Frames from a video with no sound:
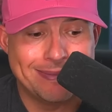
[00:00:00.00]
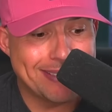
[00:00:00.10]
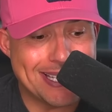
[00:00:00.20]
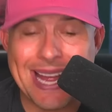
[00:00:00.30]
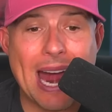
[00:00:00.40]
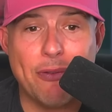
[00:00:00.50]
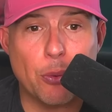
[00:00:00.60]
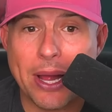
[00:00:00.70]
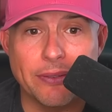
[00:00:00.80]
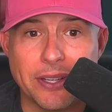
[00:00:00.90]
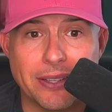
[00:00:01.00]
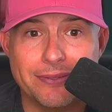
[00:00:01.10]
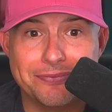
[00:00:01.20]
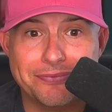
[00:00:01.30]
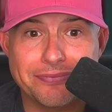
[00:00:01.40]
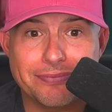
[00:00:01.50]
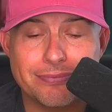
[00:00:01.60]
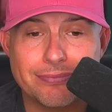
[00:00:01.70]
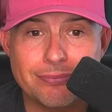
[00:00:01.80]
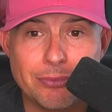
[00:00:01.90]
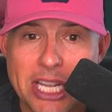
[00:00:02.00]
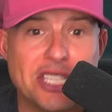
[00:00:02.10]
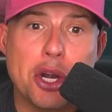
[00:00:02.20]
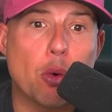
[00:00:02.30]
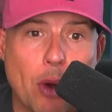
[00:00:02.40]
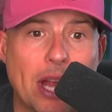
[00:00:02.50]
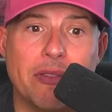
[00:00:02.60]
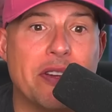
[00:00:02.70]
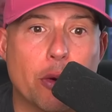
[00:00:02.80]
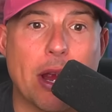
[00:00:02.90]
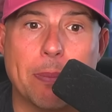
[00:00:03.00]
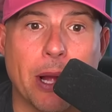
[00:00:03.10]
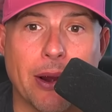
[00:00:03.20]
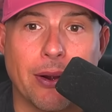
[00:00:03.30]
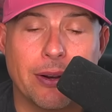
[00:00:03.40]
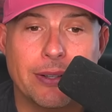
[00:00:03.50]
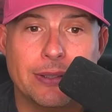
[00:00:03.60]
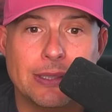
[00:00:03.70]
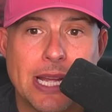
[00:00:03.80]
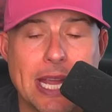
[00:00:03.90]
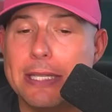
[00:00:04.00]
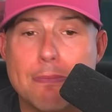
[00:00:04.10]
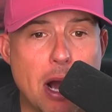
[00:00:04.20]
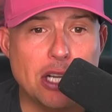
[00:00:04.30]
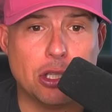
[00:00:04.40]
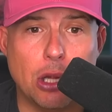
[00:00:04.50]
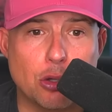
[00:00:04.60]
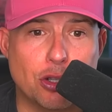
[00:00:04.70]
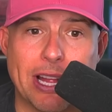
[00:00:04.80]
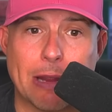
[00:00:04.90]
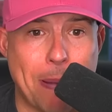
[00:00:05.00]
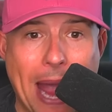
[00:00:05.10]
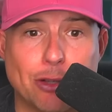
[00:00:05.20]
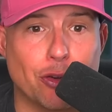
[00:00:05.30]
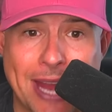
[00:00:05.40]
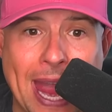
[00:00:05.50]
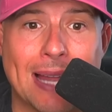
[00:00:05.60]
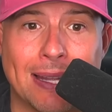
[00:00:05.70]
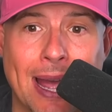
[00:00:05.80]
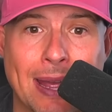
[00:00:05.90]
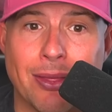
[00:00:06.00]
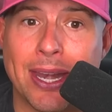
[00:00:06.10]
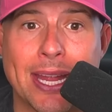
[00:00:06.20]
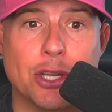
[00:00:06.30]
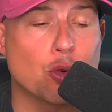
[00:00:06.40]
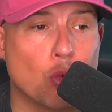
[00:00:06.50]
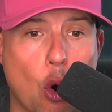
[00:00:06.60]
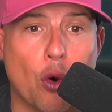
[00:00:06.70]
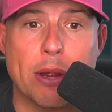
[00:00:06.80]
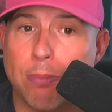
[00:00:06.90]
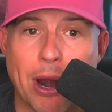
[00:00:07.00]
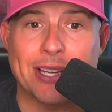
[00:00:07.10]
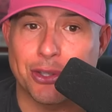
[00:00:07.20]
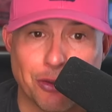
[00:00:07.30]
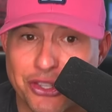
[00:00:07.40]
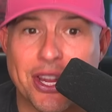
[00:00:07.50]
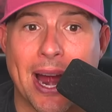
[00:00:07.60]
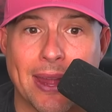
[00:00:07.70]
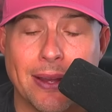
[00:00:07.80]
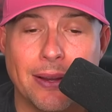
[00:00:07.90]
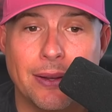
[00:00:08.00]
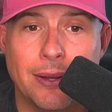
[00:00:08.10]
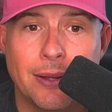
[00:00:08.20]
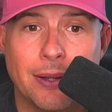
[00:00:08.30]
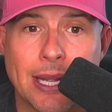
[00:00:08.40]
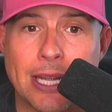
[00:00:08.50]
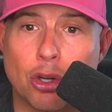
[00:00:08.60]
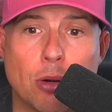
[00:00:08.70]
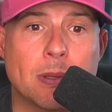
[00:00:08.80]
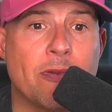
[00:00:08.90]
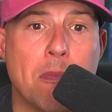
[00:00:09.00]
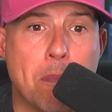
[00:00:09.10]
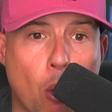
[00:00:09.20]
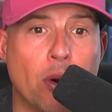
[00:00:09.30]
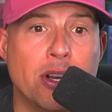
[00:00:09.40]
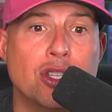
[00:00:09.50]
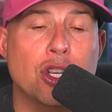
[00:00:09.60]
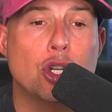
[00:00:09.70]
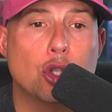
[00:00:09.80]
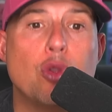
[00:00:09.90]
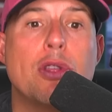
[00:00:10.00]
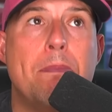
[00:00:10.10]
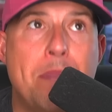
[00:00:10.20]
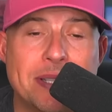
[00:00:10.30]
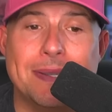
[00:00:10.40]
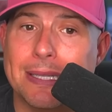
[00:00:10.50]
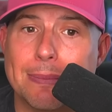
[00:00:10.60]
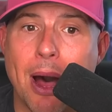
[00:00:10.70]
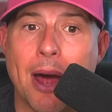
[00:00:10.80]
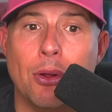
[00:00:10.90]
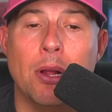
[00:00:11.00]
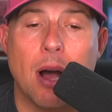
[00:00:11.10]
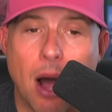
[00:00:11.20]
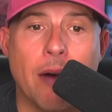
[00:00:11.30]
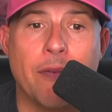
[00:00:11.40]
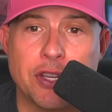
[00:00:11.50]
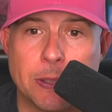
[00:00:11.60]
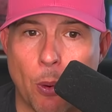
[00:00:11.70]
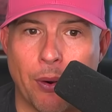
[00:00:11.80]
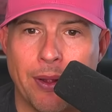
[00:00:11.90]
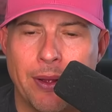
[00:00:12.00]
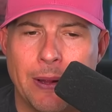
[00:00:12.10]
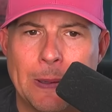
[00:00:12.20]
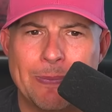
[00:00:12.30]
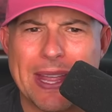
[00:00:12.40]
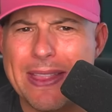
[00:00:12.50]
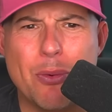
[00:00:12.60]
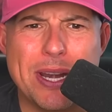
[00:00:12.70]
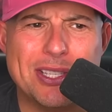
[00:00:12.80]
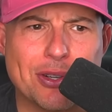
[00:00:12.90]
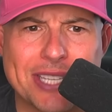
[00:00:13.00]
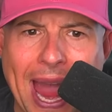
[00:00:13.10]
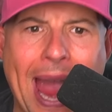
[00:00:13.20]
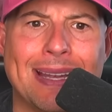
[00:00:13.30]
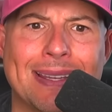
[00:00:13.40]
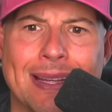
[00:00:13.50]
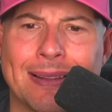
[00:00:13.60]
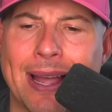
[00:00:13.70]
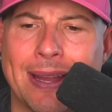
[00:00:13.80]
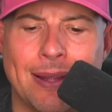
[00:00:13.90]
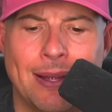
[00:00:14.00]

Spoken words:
he's kind of irrelevant. He's an irrelevant great player. He's much closer to like Patrick Cantlay than he is Rory, Bryson, or Scotty in terms of importance to the business model of the sport. And then when he starts acting like